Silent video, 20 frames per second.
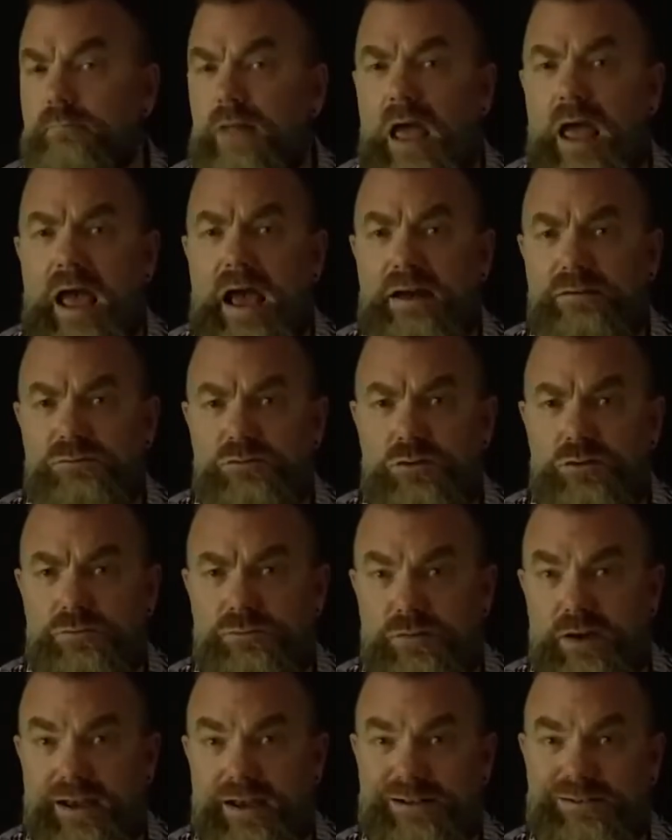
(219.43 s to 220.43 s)
after the
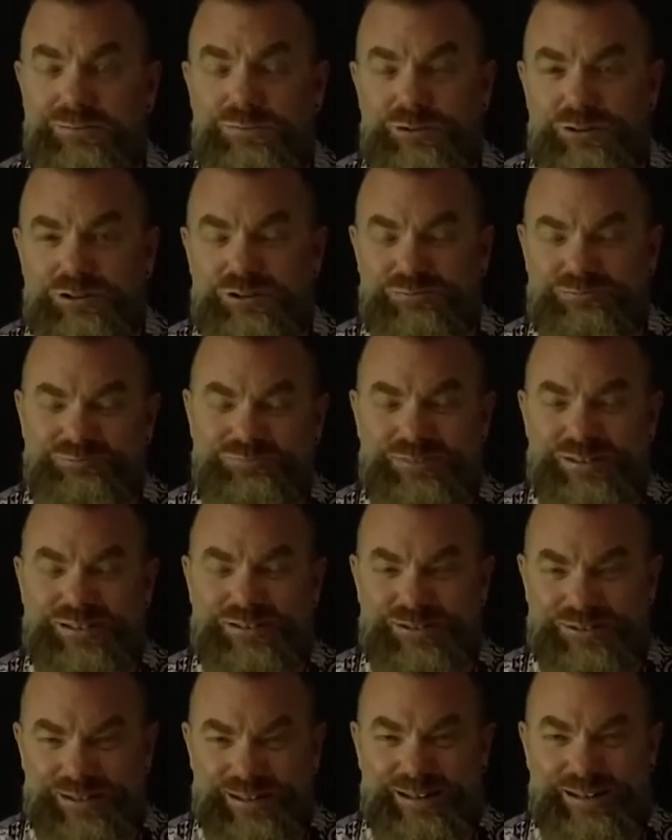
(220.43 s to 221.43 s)
fact, which
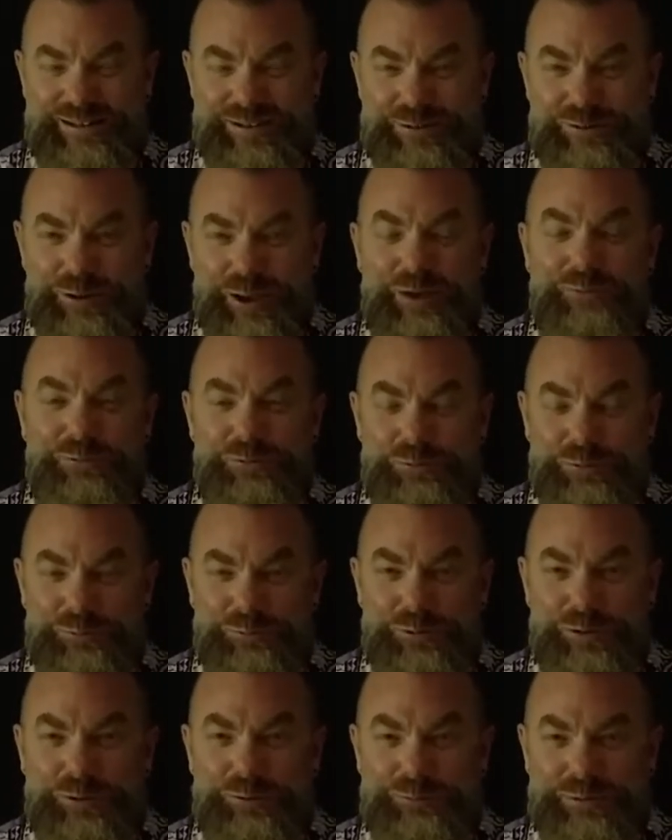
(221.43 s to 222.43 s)
everyone
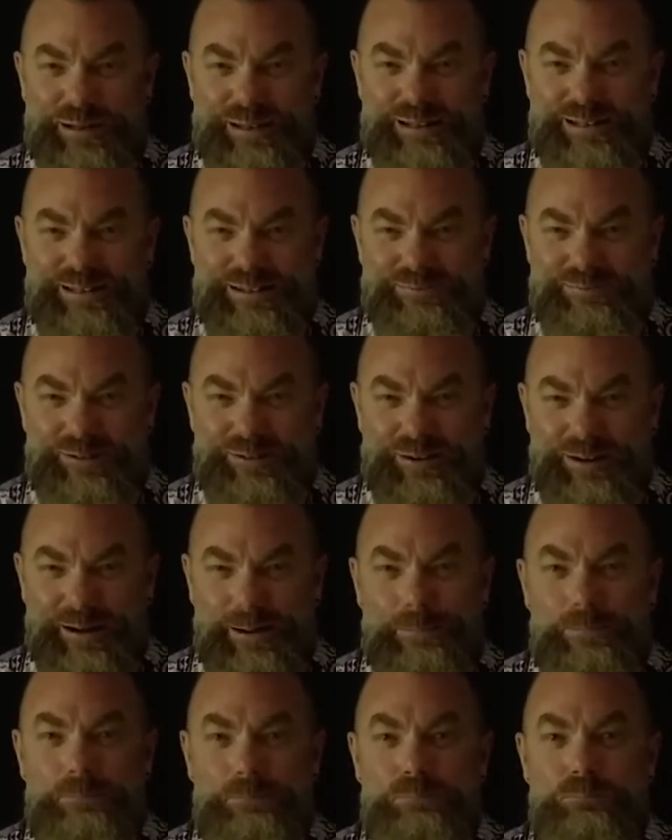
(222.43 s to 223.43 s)
will be to some
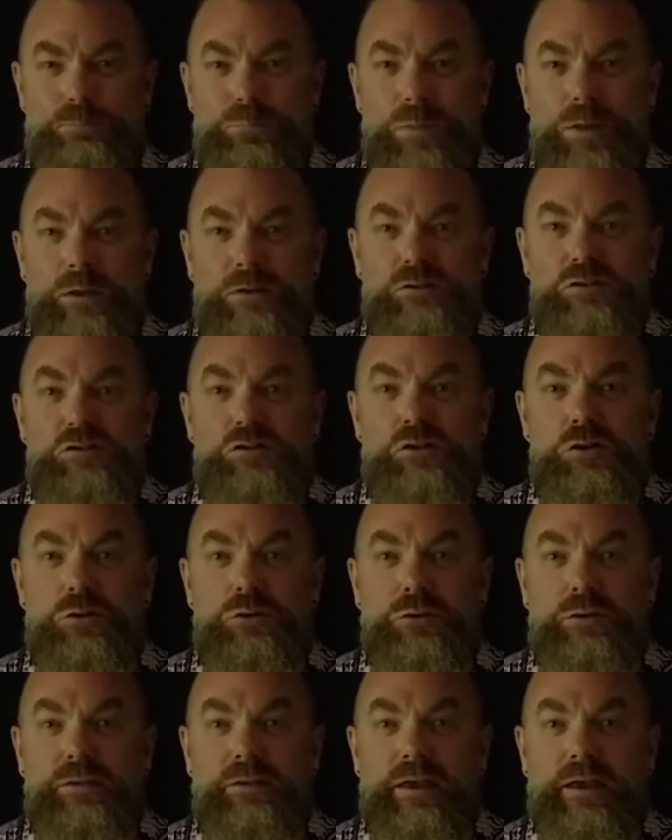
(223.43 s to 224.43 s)
degree, just
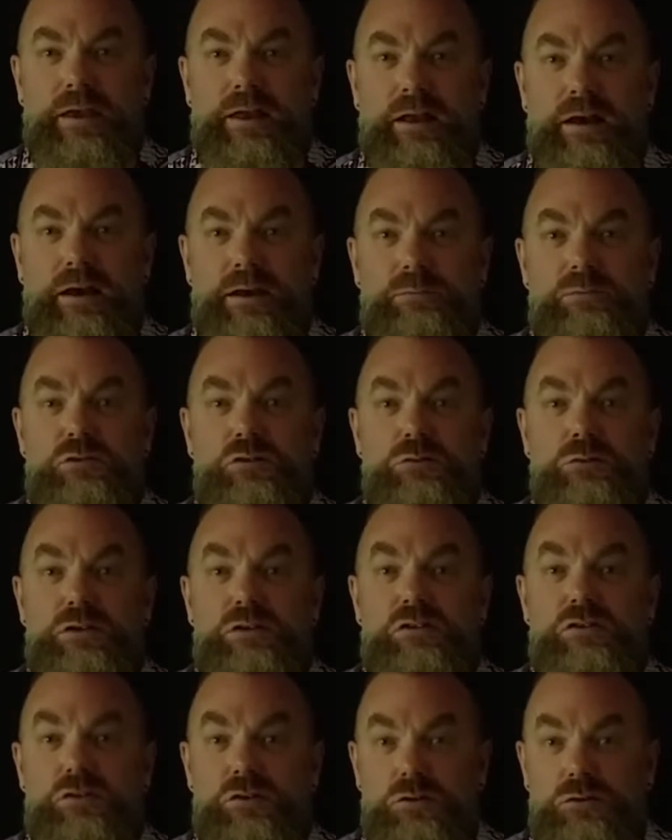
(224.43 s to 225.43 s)
know that I'm doing
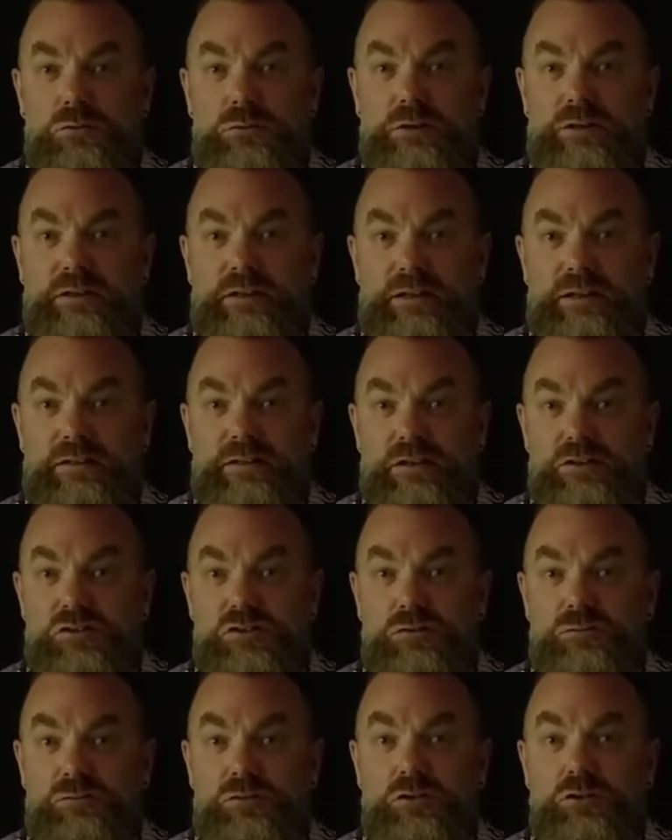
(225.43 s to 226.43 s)
so with the intention
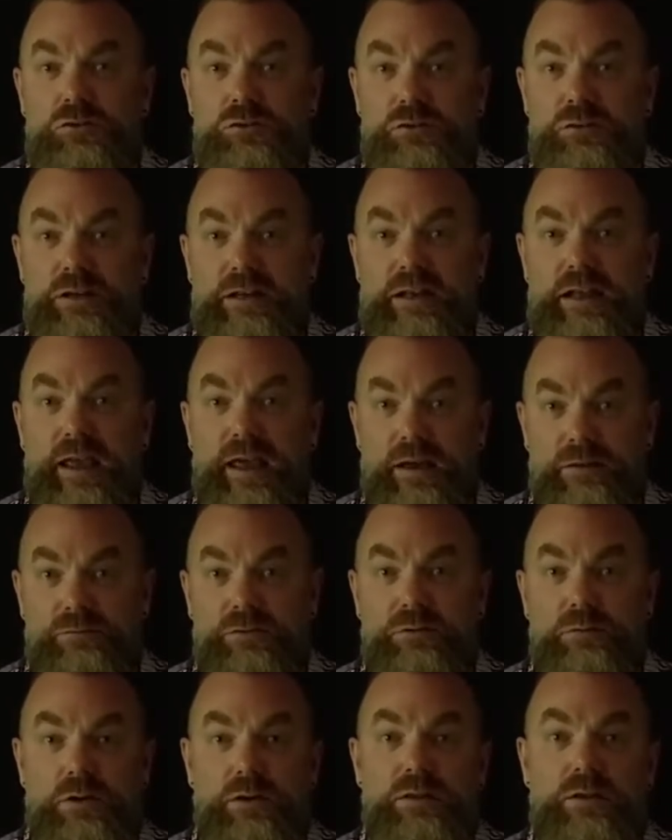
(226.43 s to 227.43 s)
of including
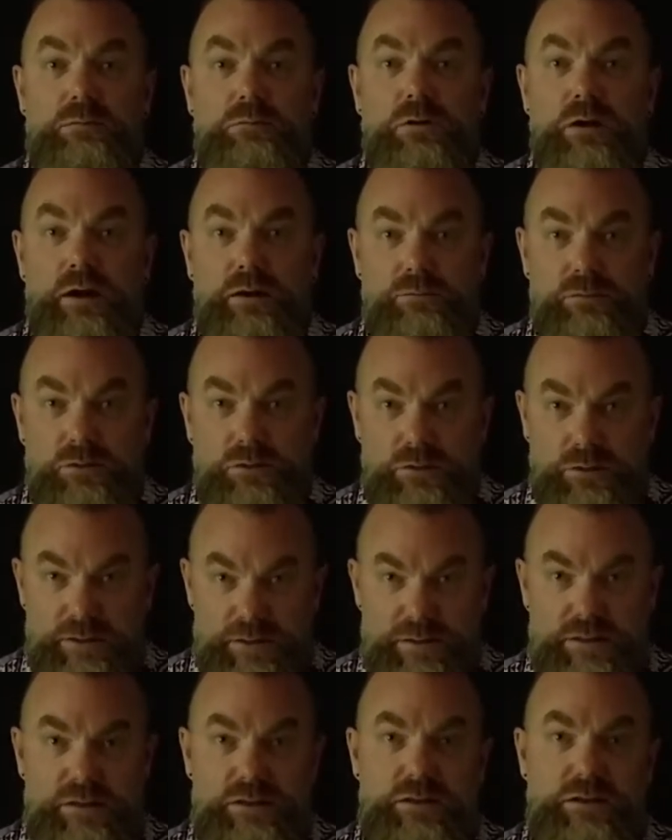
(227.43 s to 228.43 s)
everyone that will ever
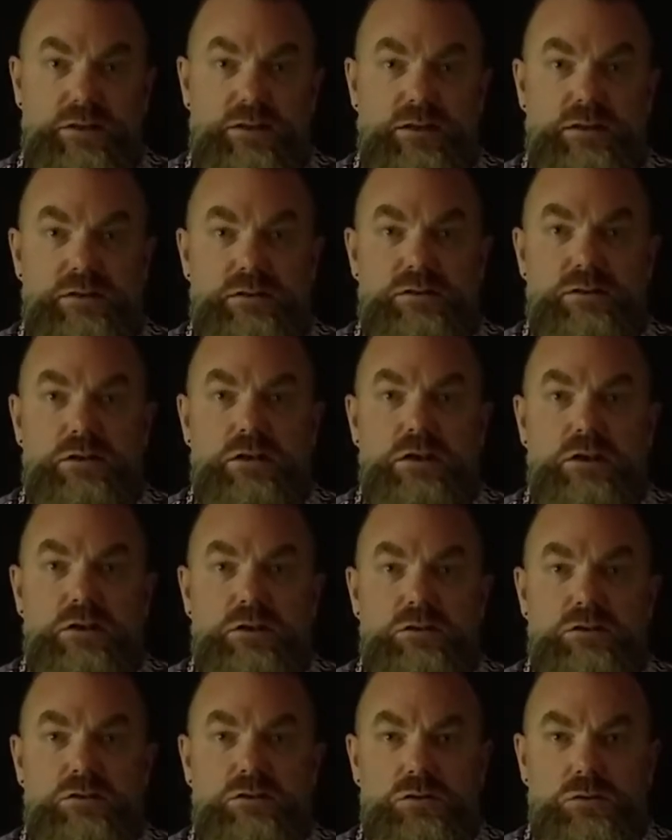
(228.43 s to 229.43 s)
listen to this.
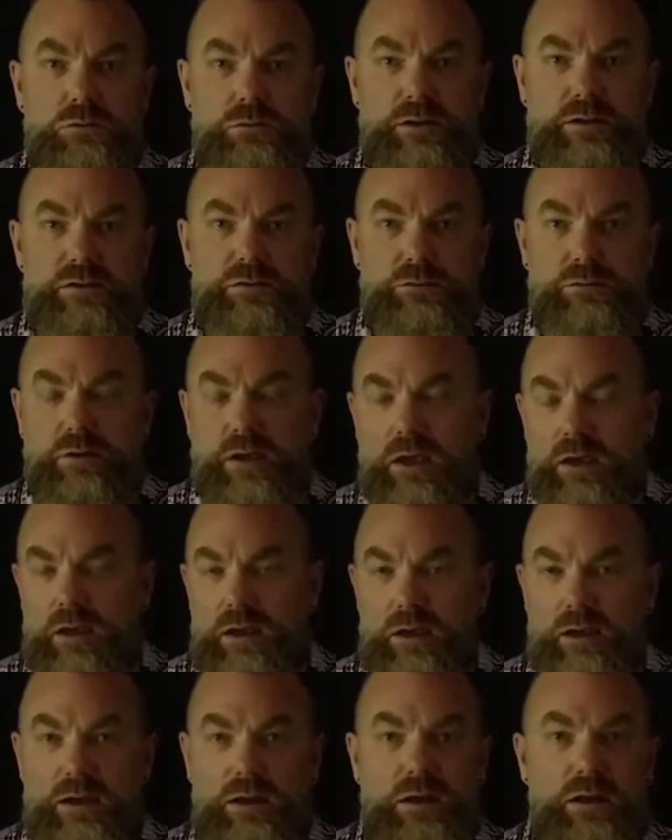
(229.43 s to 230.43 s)
So it's
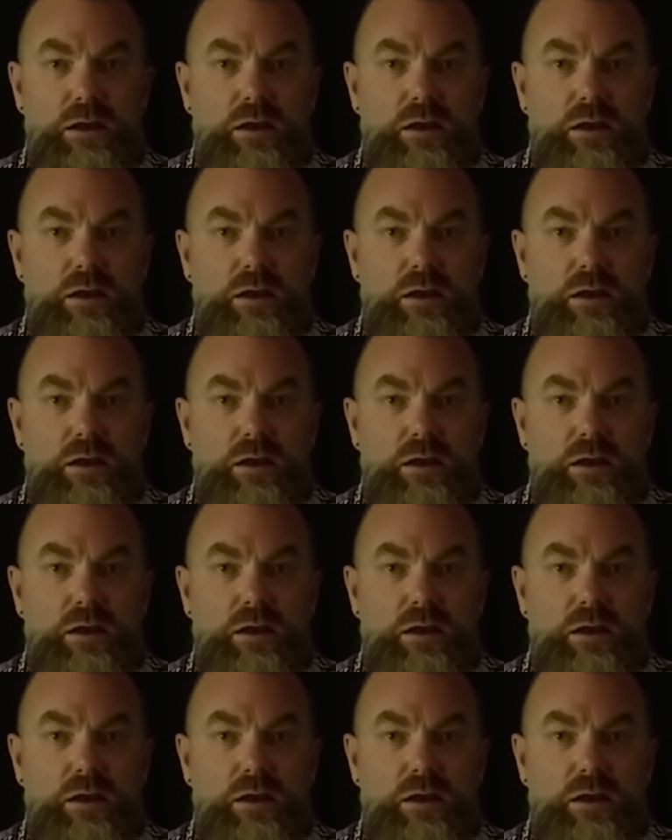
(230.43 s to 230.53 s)
okay.